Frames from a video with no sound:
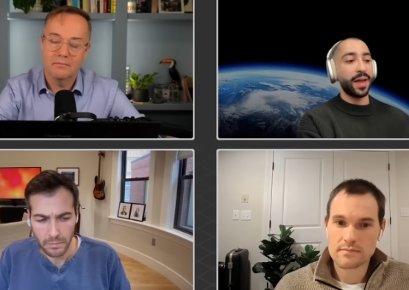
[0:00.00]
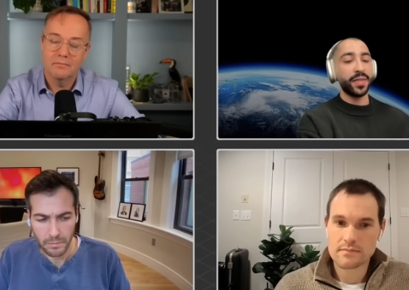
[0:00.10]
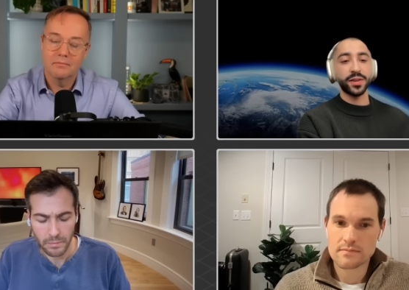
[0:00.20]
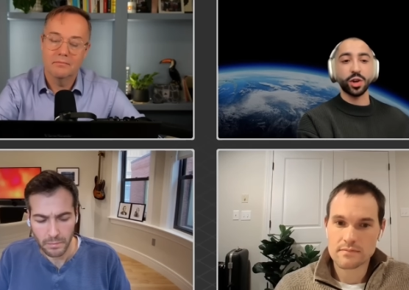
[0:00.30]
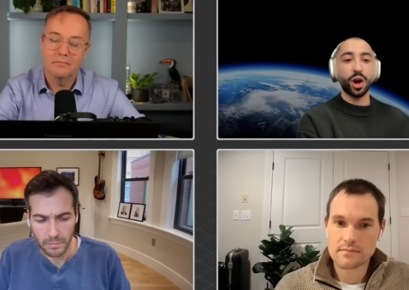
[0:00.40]
Speaker 1: And
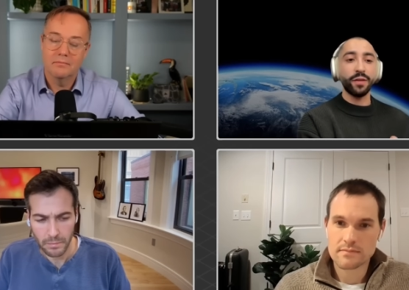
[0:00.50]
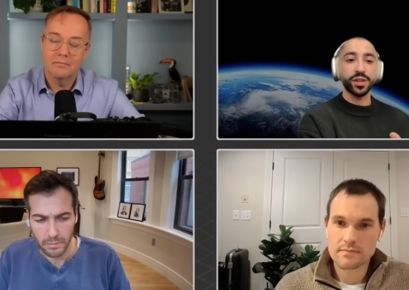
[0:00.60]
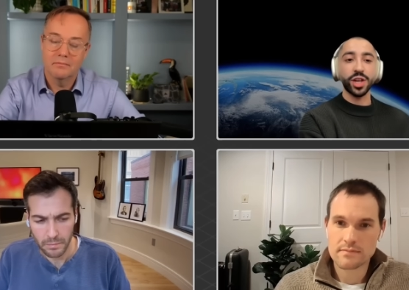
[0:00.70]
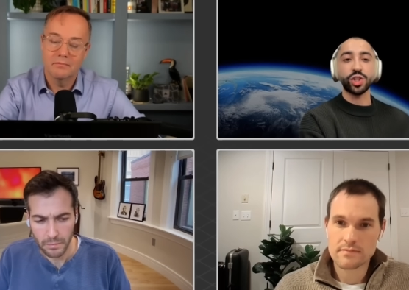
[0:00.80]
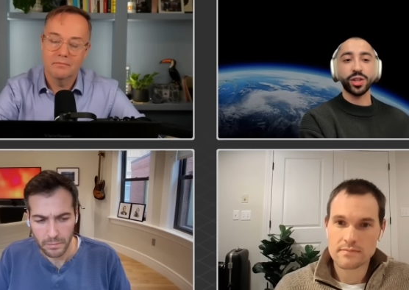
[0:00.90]
then there's a
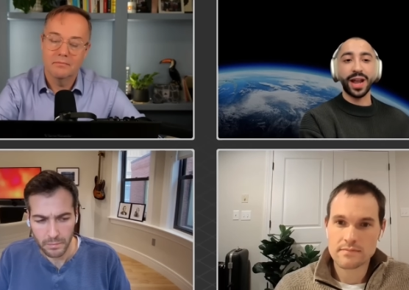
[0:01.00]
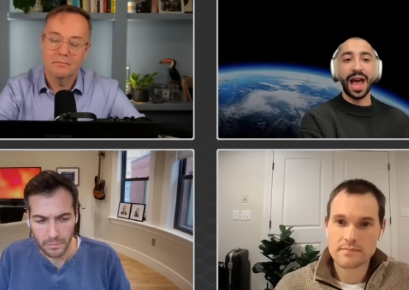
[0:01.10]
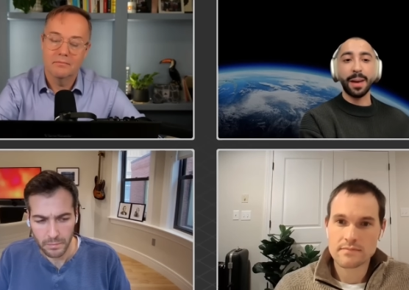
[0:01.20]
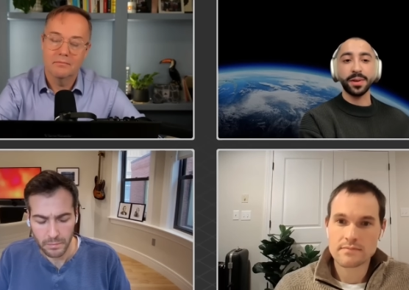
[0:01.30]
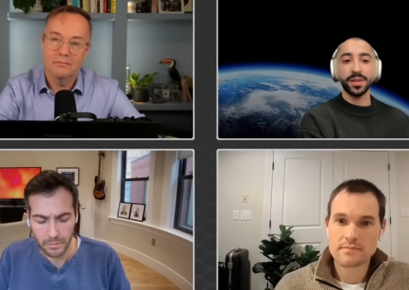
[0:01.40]
conversation that
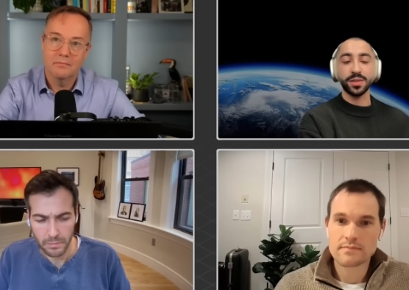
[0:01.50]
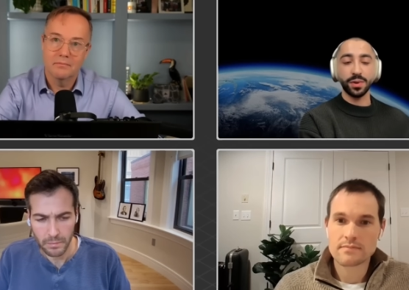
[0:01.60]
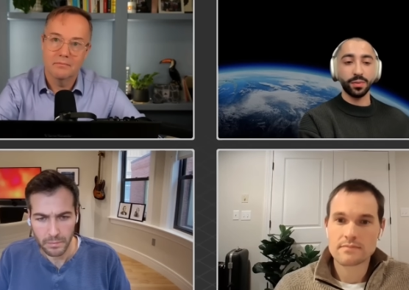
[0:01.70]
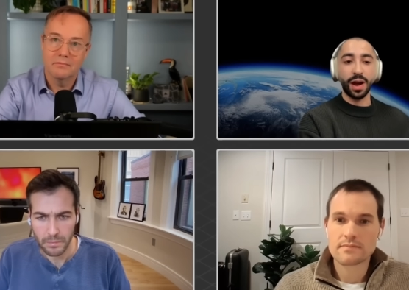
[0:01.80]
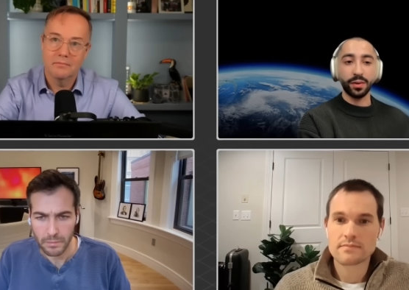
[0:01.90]
happens
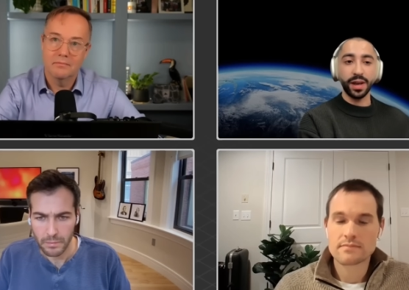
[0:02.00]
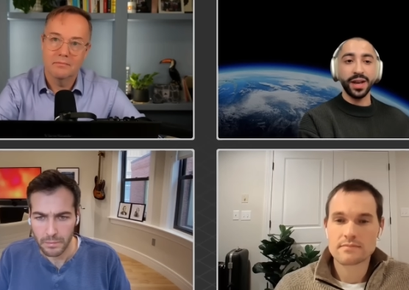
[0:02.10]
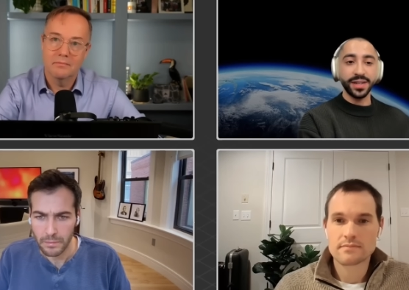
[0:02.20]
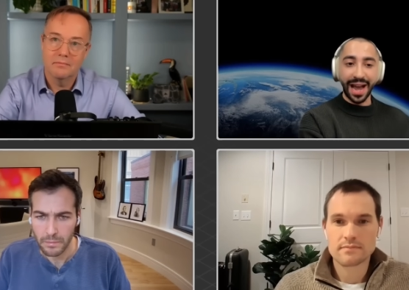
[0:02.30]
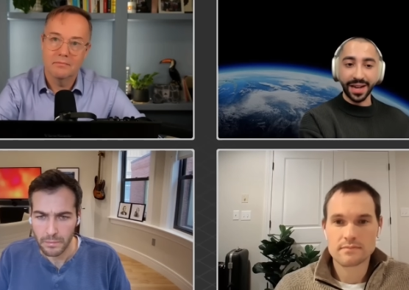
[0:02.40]
around
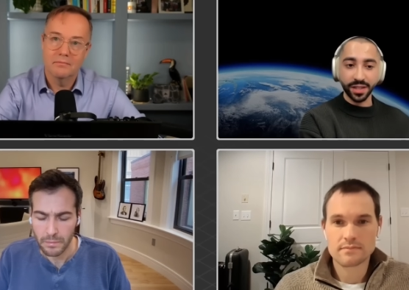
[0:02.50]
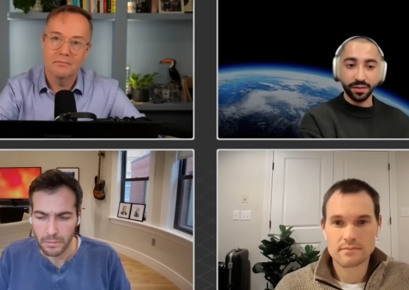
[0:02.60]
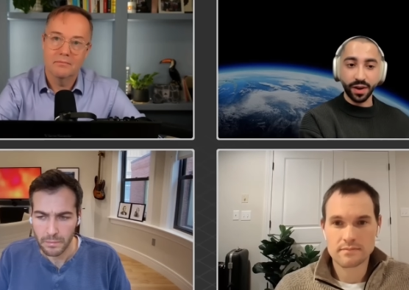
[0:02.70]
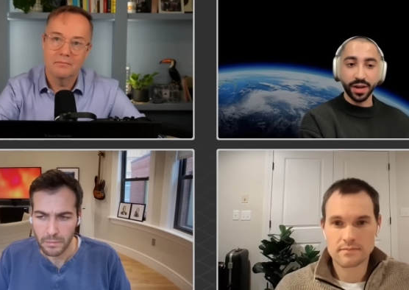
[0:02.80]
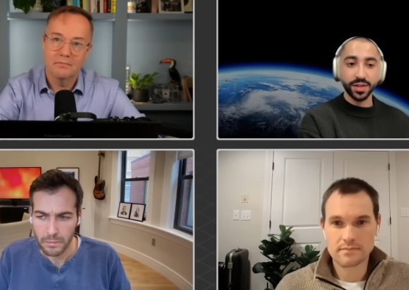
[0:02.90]
tax
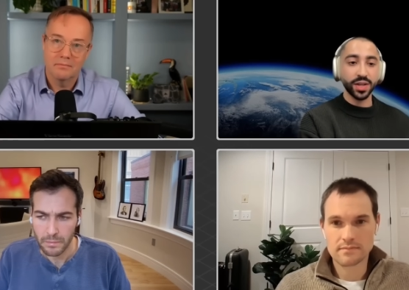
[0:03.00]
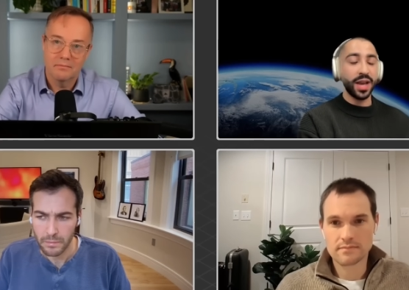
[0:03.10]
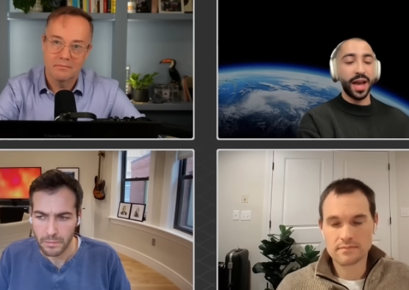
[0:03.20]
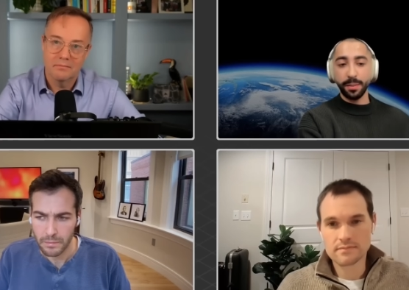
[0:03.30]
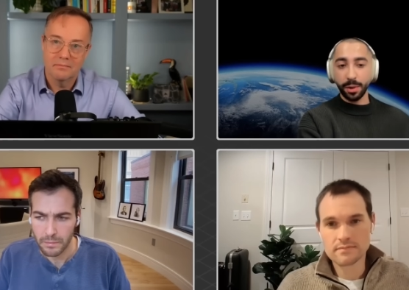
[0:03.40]
advice
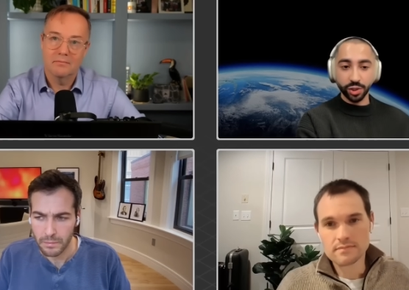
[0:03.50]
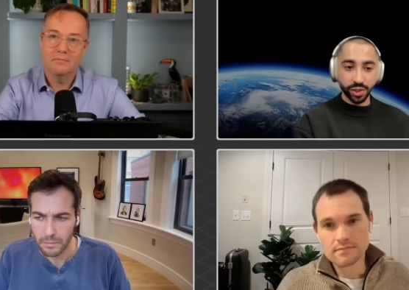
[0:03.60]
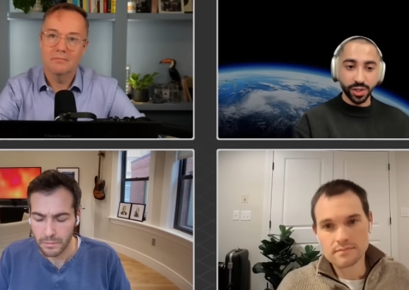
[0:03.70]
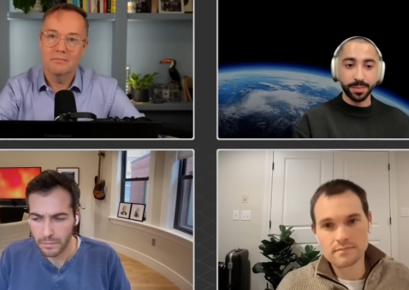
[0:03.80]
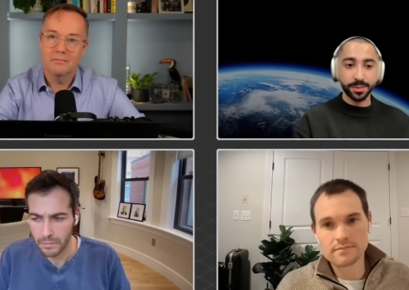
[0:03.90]
and a bunch
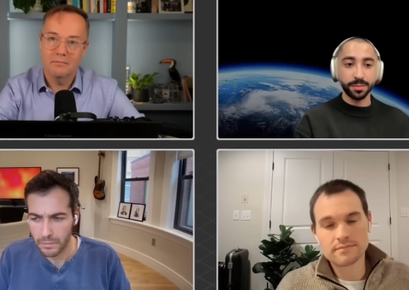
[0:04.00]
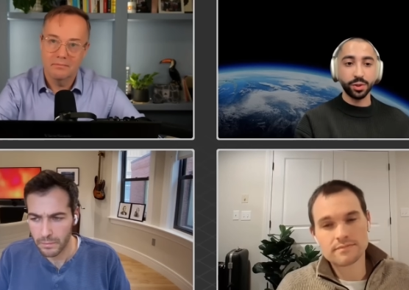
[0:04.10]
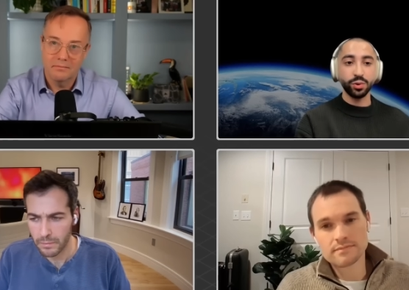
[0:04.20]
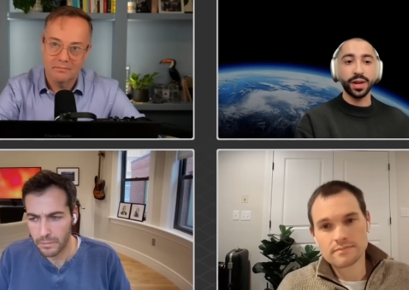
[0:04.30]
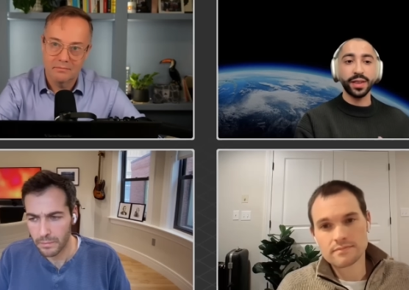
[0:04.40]
of steps in
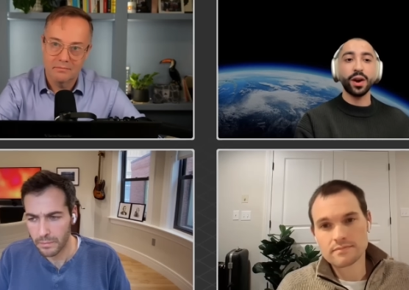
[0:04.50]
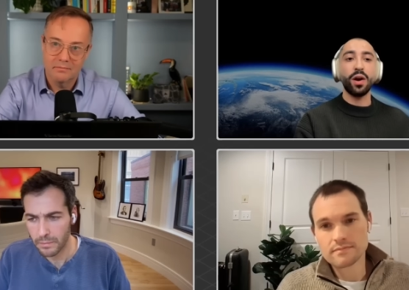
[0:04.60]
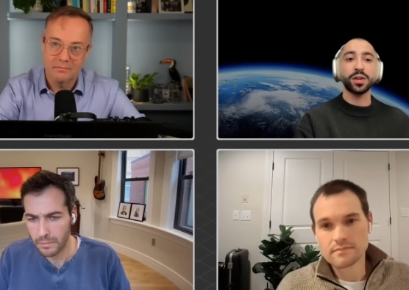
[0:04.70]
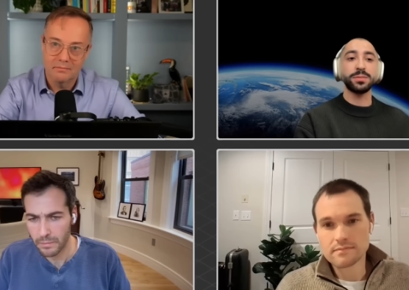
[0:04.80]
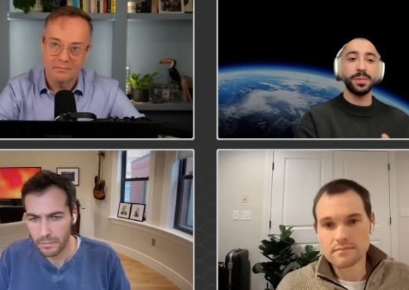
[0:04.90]
between. And then
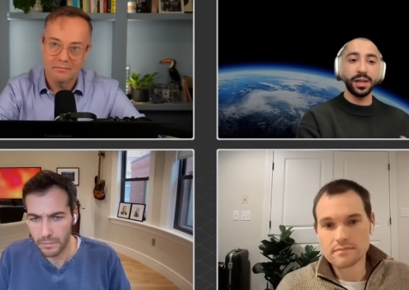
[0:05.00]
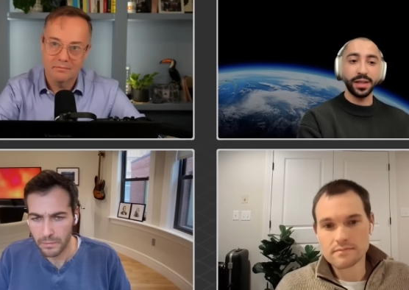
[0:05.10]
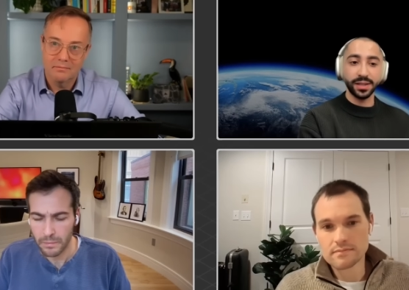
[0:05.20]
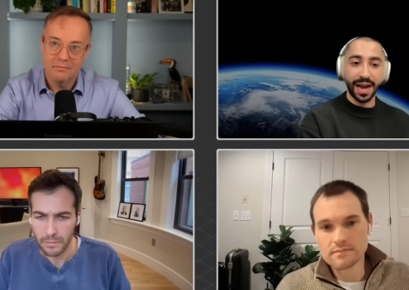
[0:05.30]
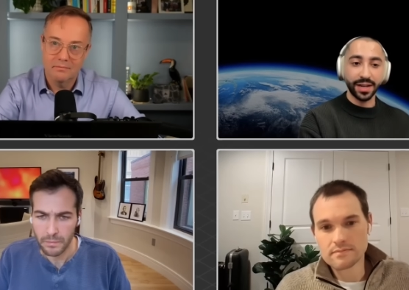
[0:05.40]
ultimately
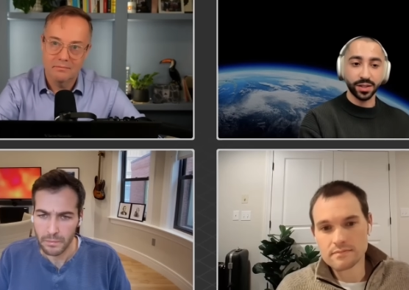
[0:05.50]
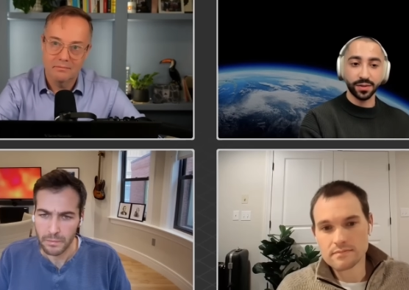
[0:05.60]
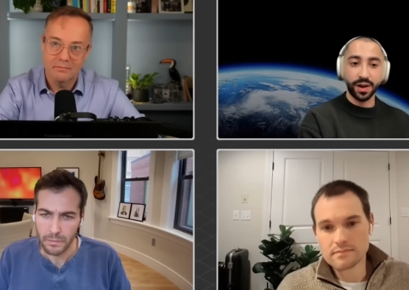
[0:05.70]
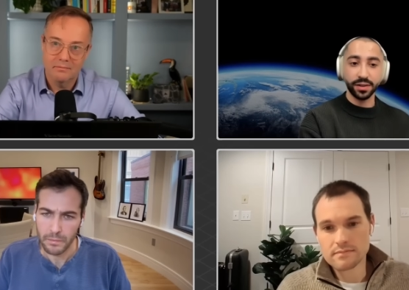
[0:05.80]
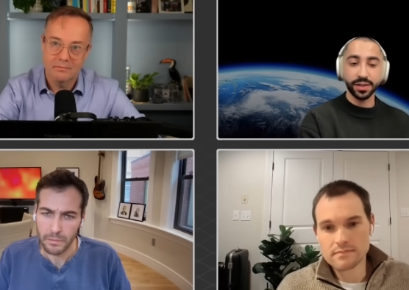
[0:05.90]
the tax
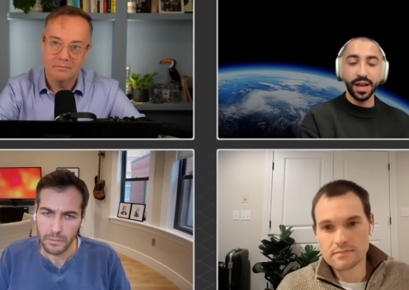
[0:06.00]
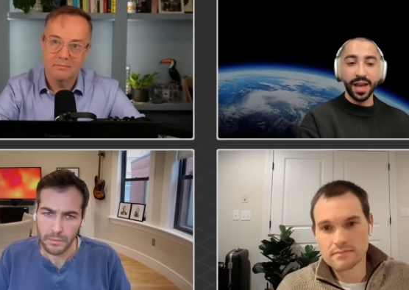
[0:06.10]
is filed.